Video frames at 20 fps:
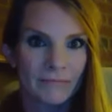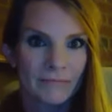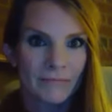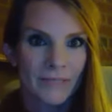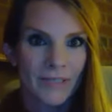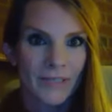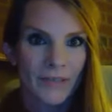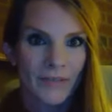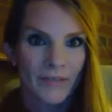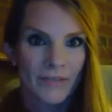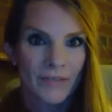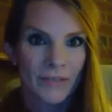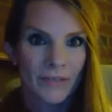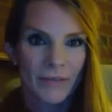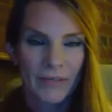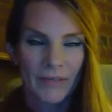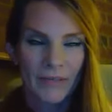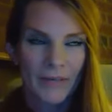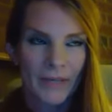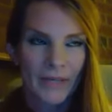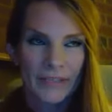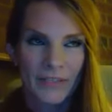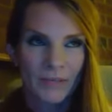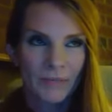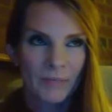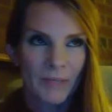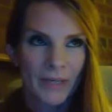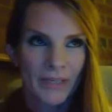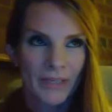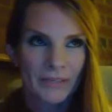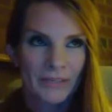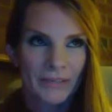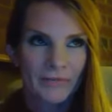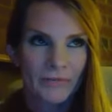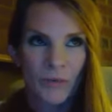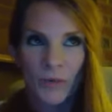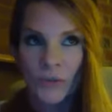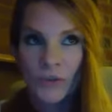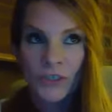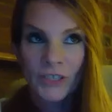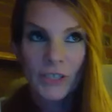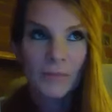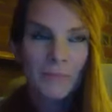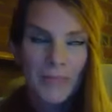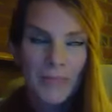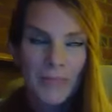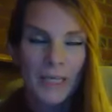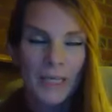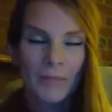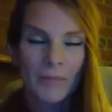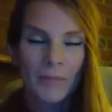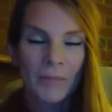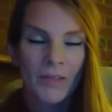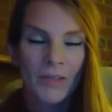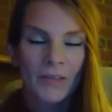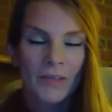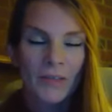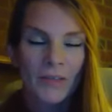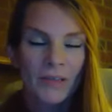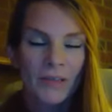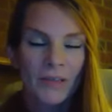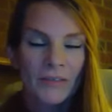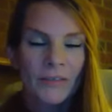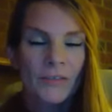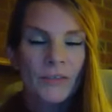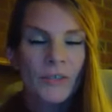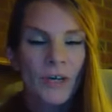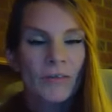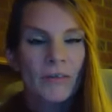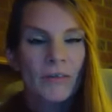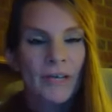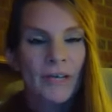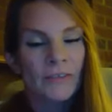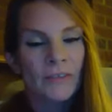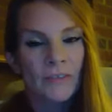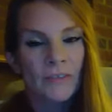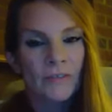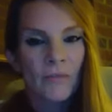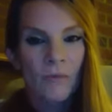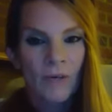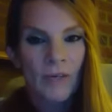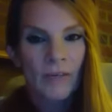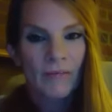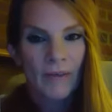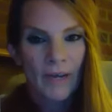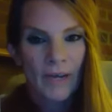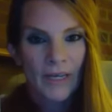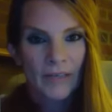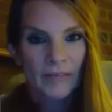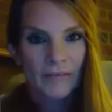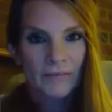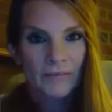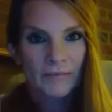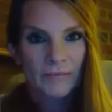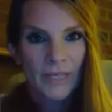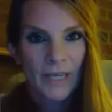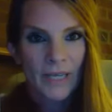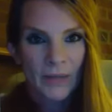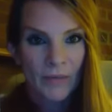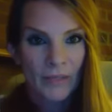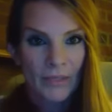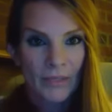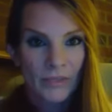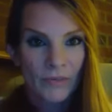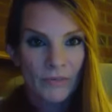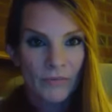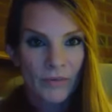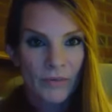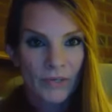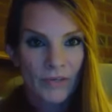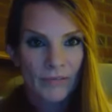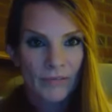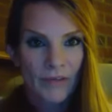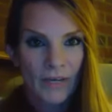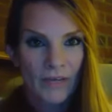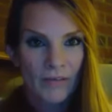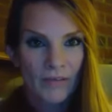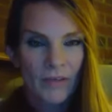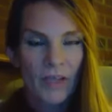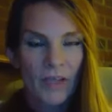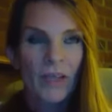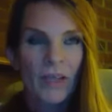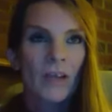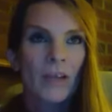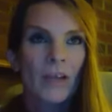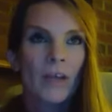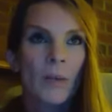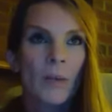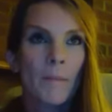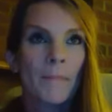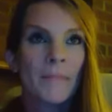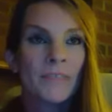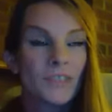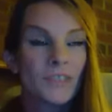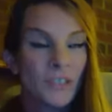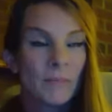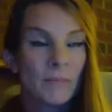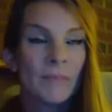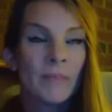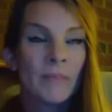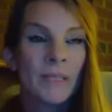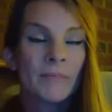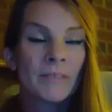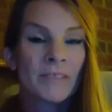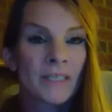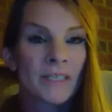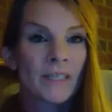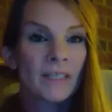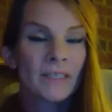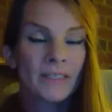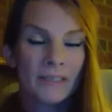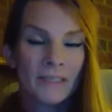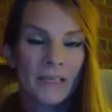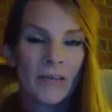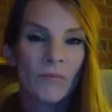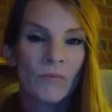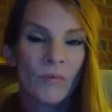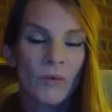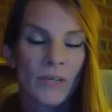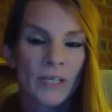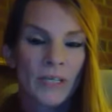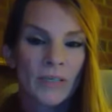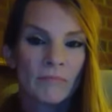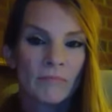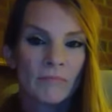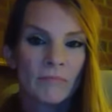and there was no ifs, ands, or buts for Jim Beam to go down 245, Highway 245. But Jim Beam said they did not want it.